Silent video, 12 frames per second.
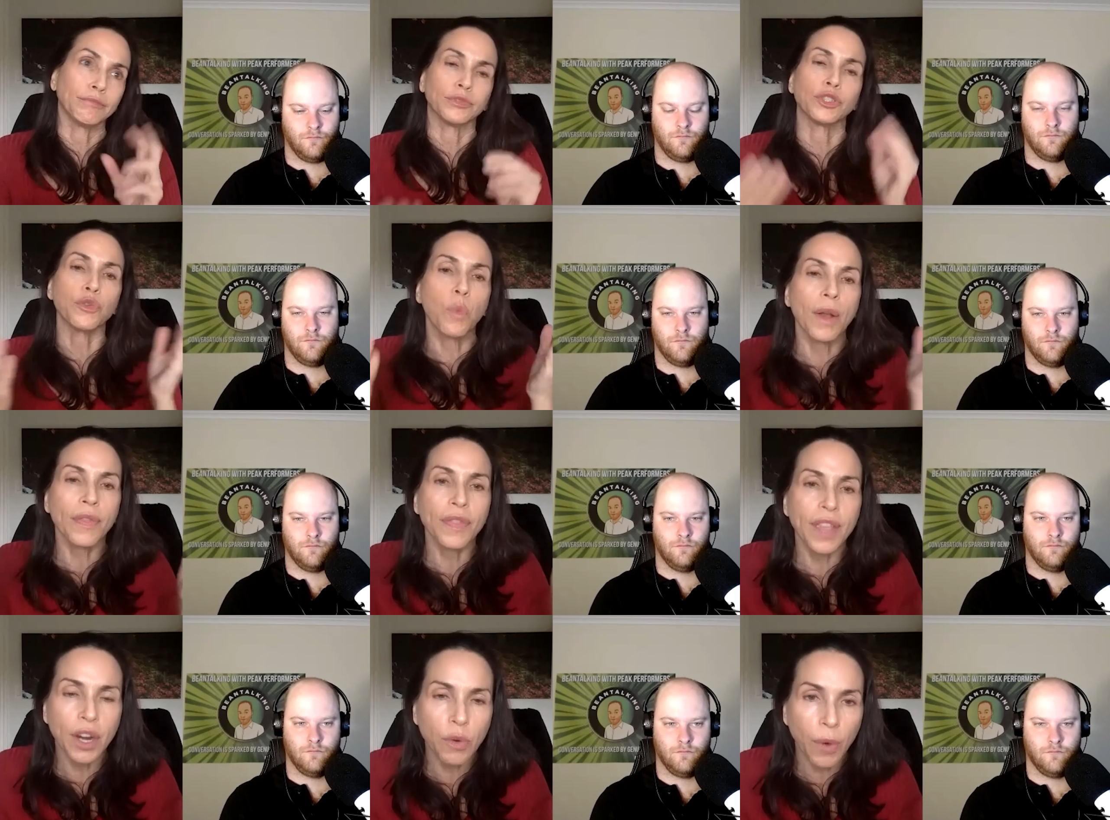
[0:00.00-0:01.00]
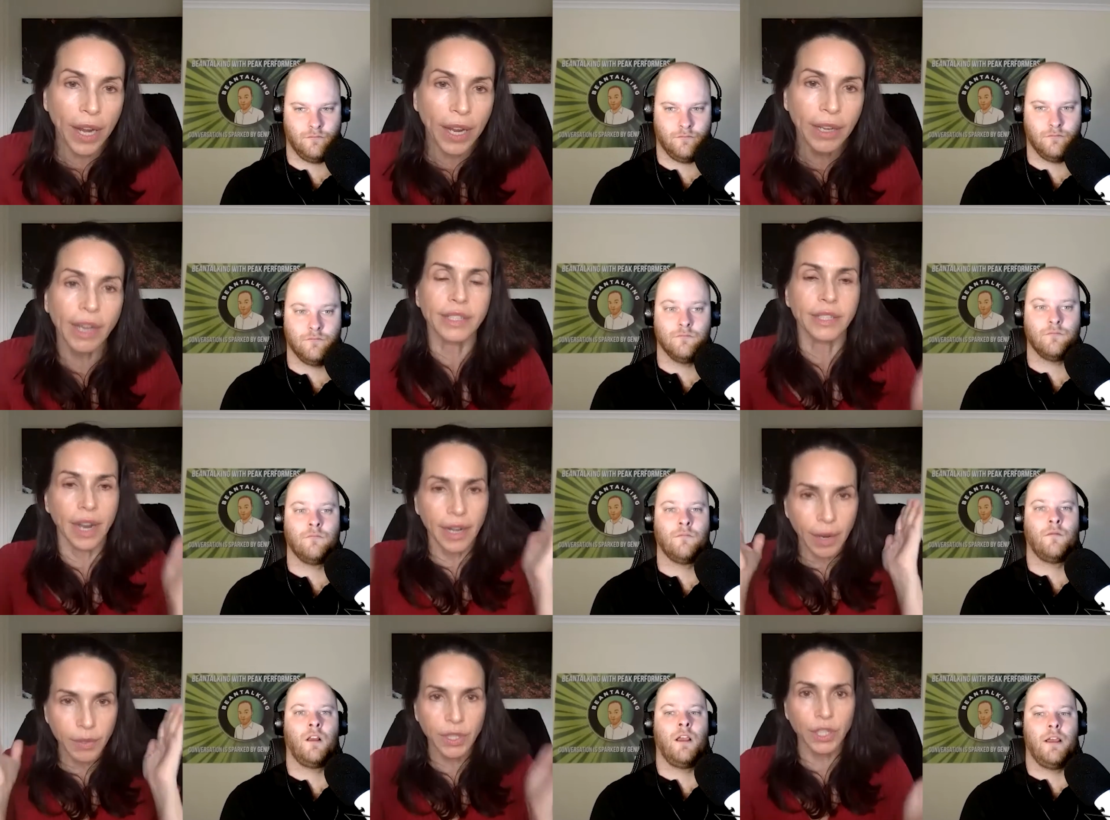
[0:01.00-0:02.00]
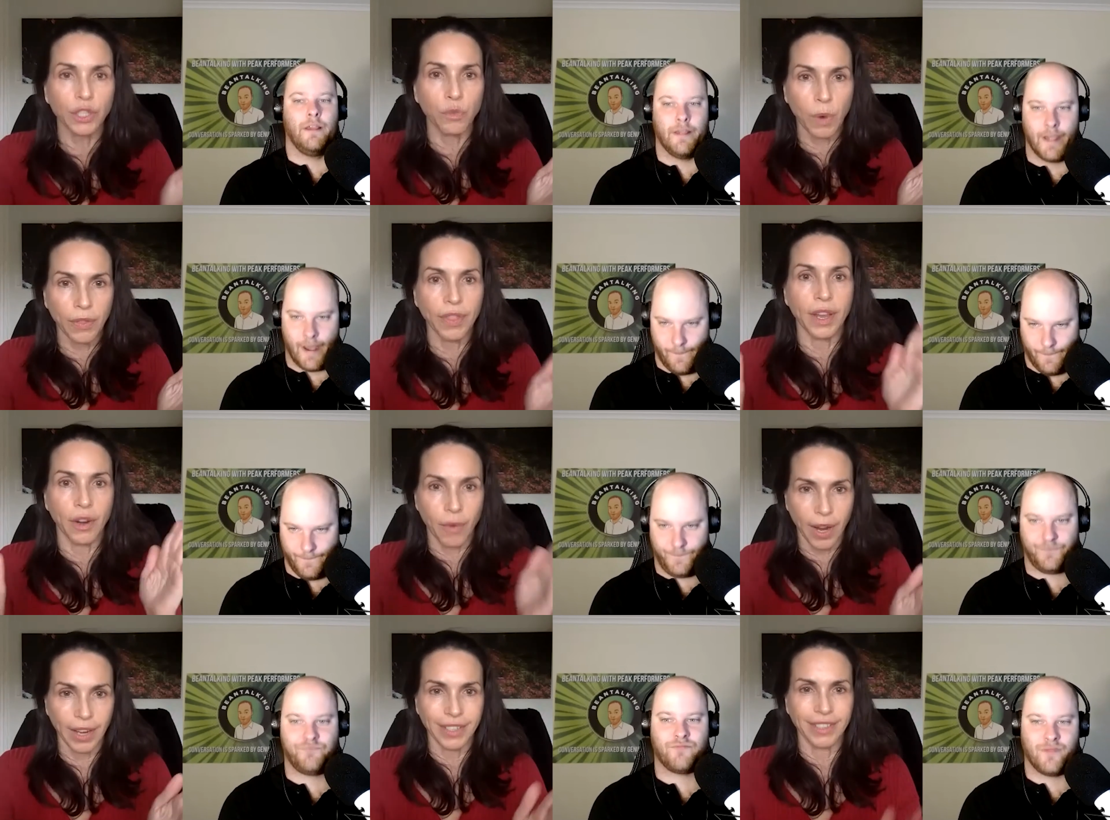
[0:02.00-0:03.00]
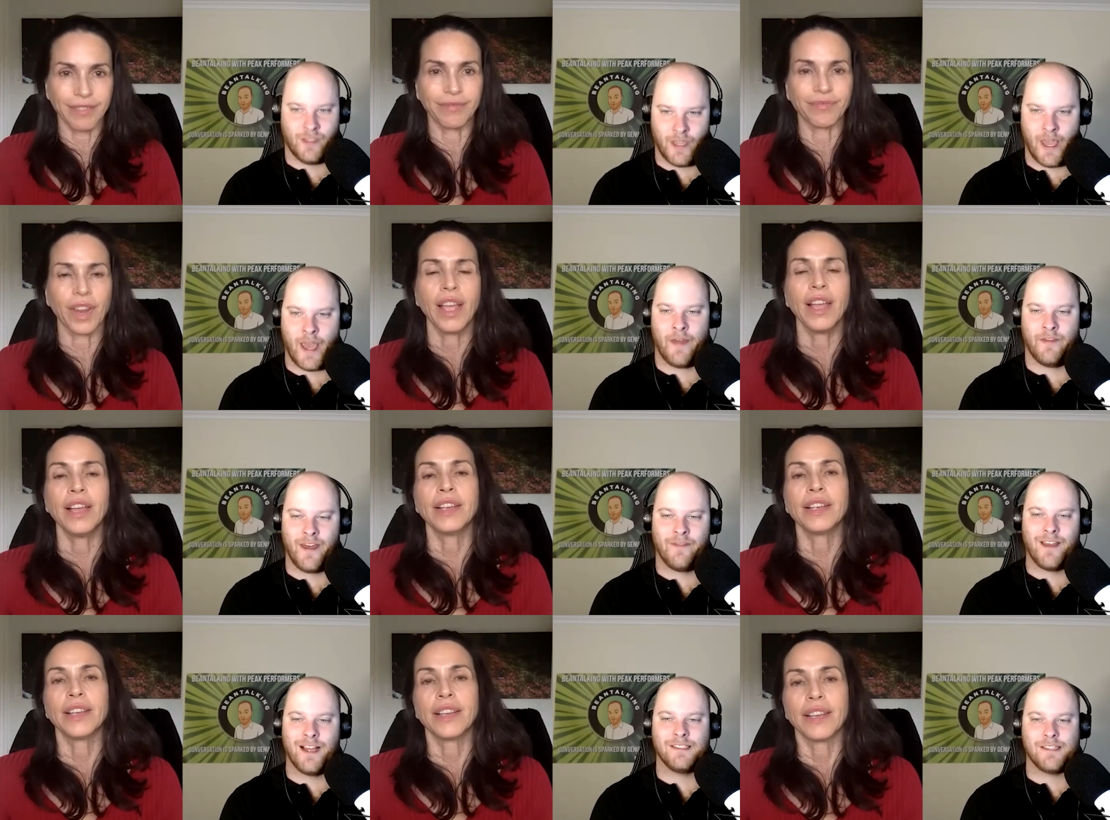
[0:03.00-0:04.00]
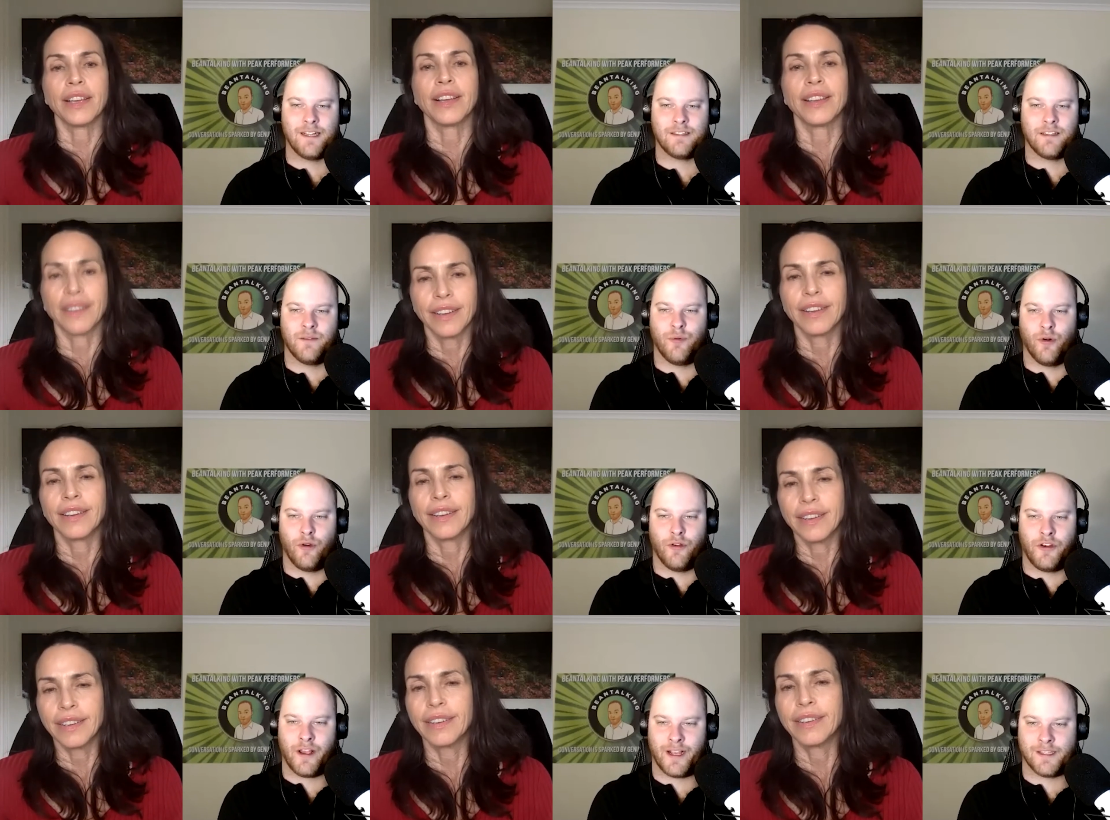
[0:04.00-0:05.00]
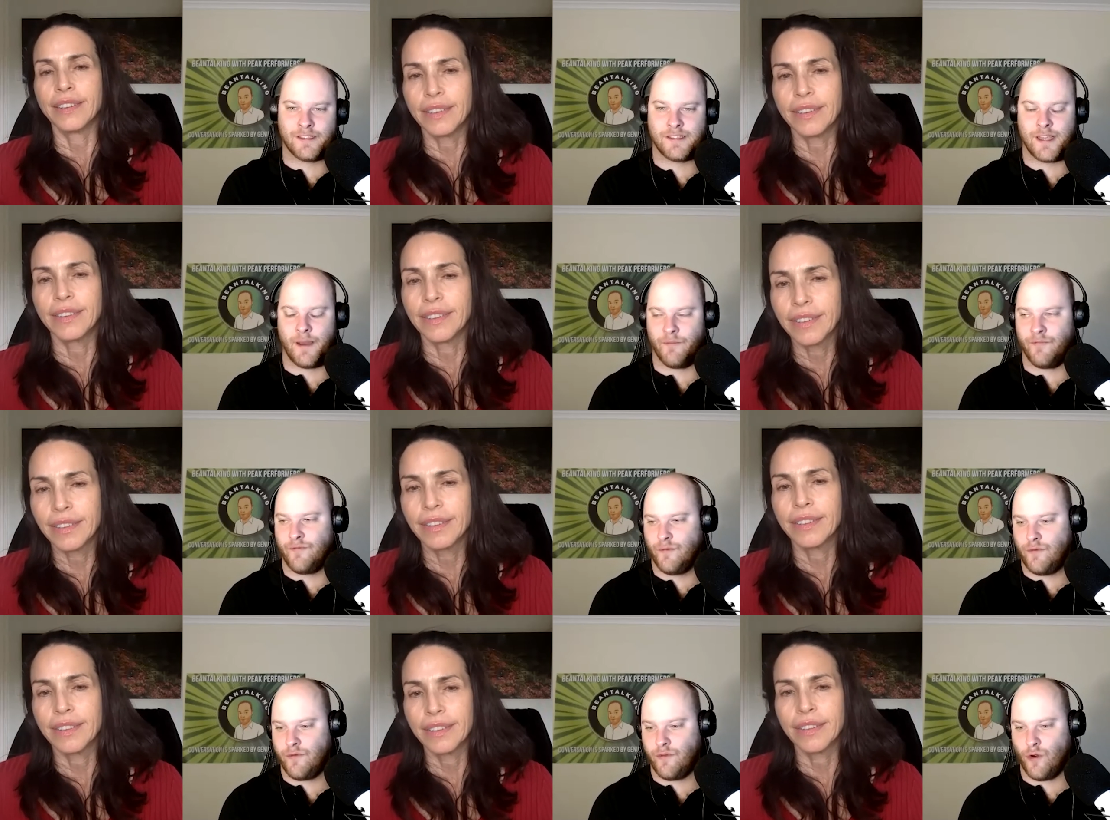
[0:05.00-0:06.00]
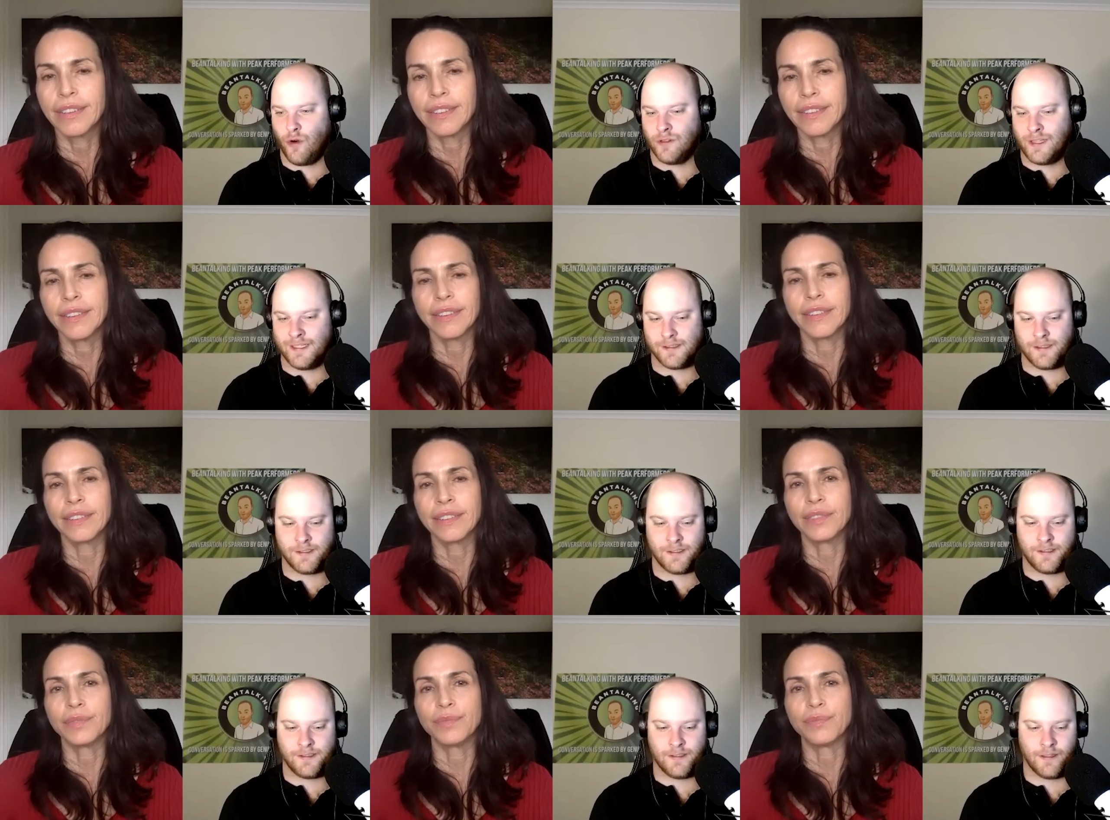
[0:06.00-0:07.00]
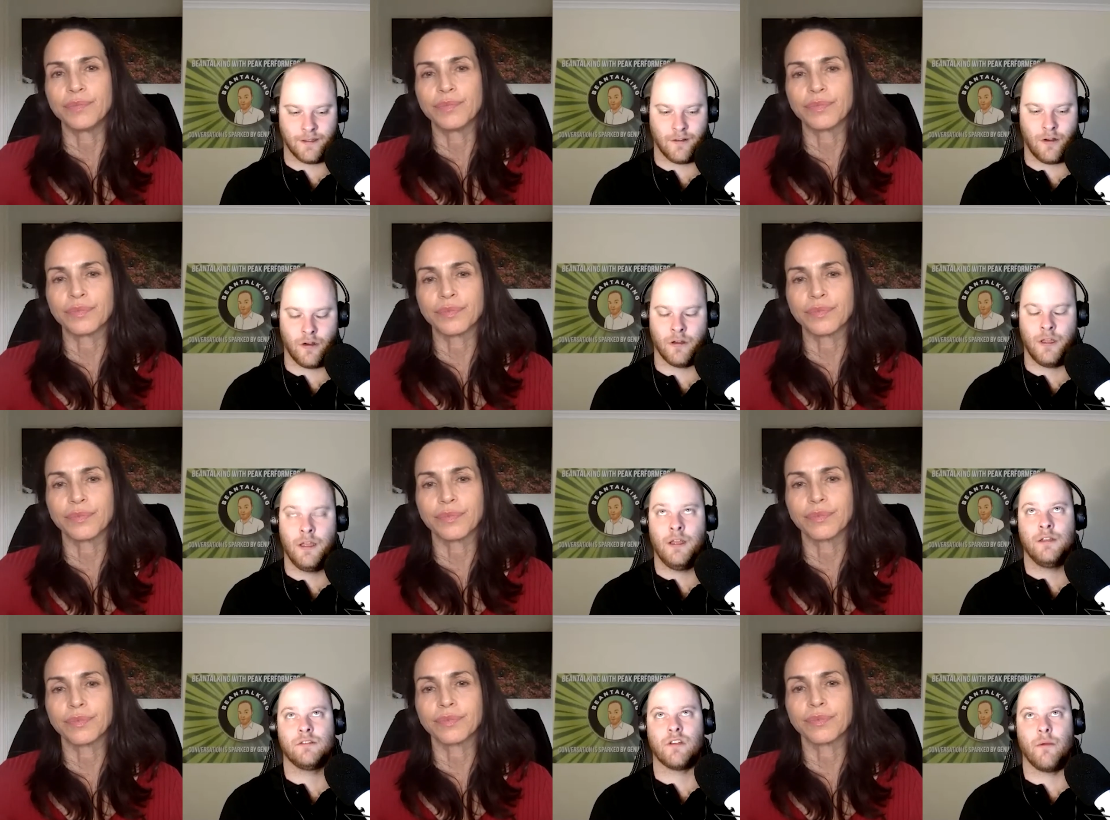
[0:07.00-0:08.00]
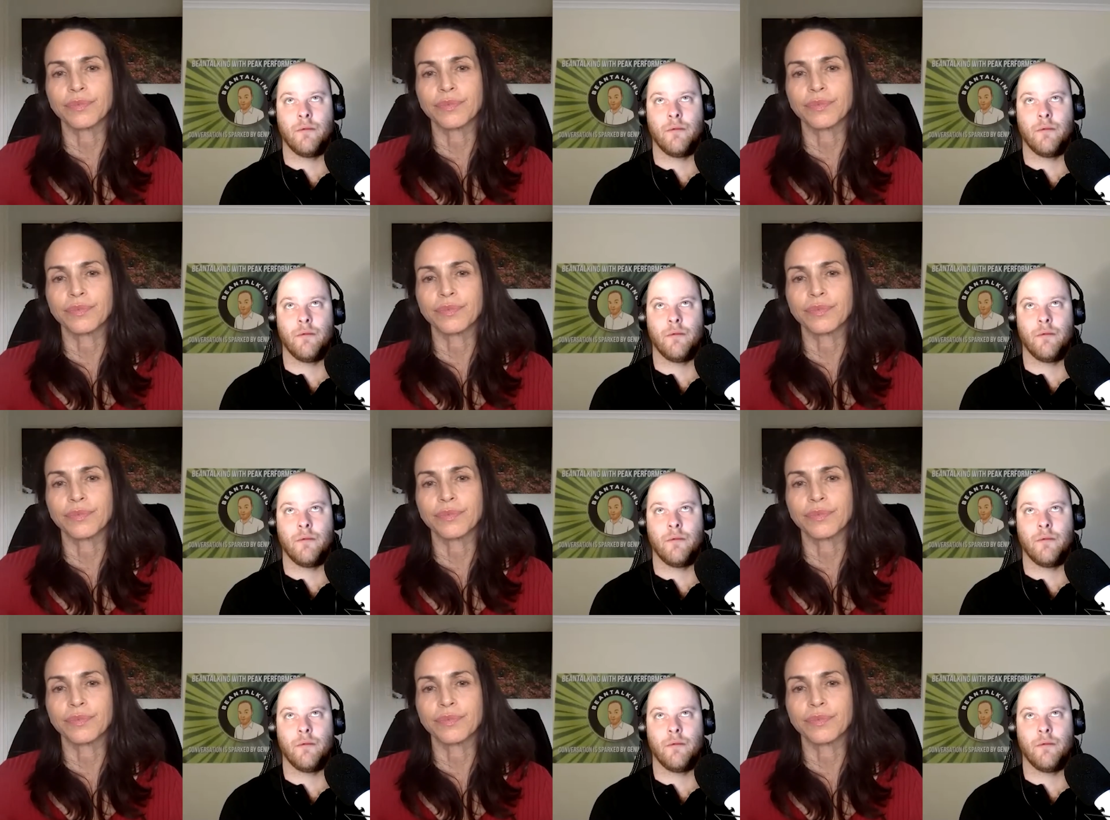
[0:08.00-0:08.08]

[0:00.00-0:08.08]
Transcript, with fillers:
Speaker 1: do one thing great. I decided I was going to
Speaker 2: do one thing great. Yeah, and that's actually important, I guess, for listeners listening along. So